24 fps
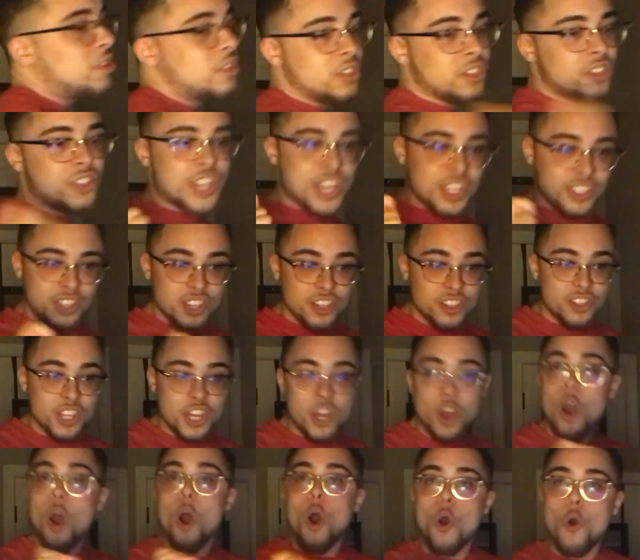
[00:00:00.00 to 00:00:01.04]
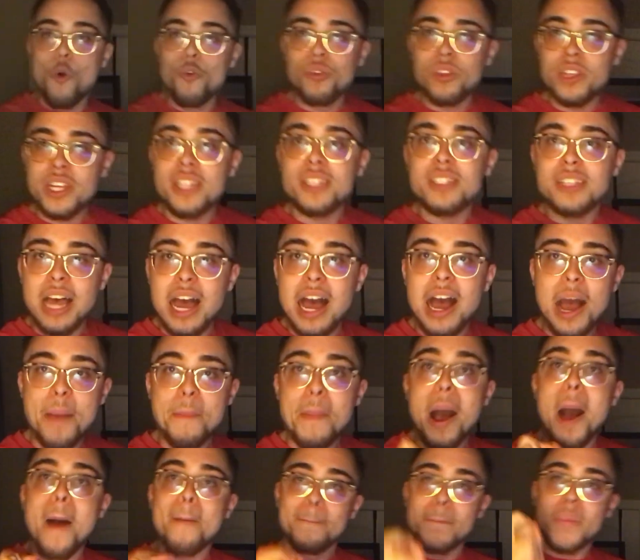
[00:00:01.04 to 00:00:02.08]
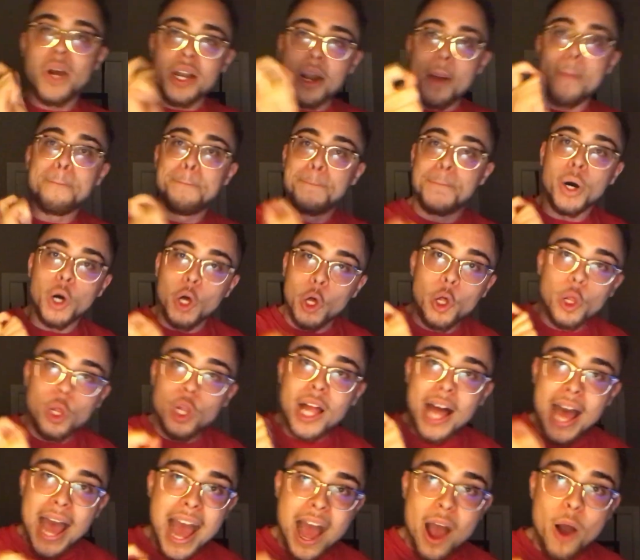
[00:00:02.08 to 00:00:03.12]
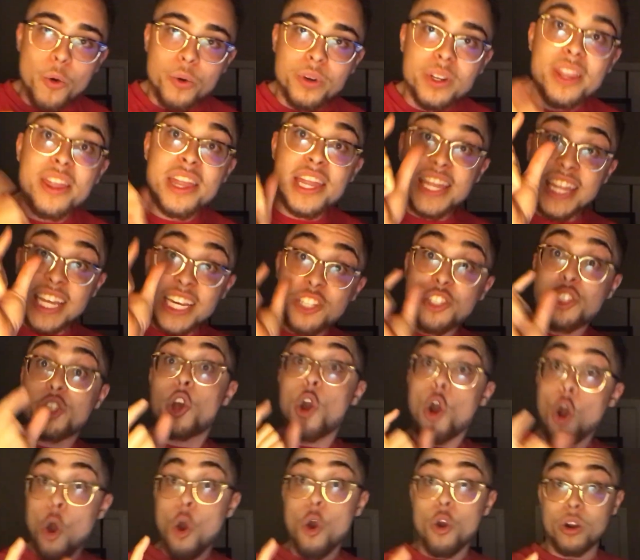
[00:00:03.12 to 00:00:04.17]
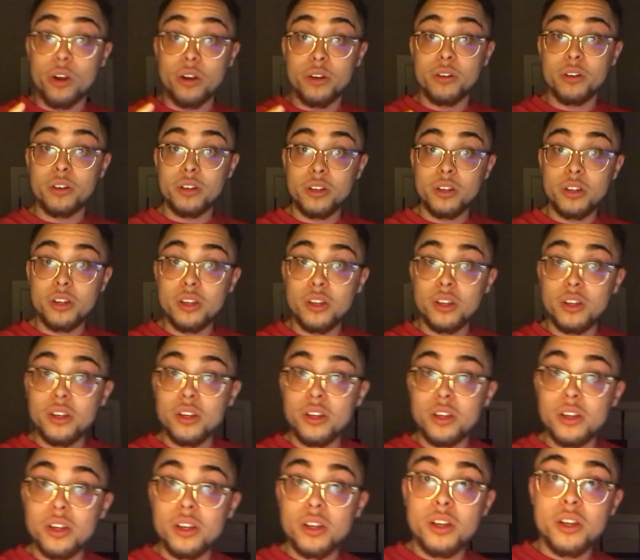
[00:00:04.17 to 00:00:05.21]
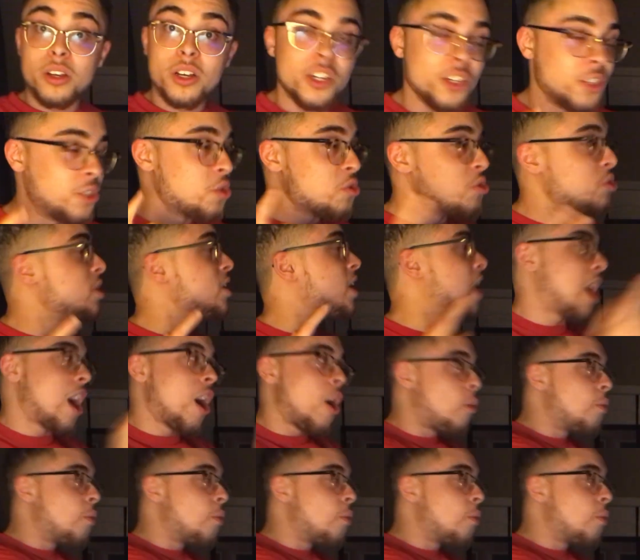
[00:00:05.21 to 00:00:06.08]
is the only time I'm going to pull out this card. Because usually I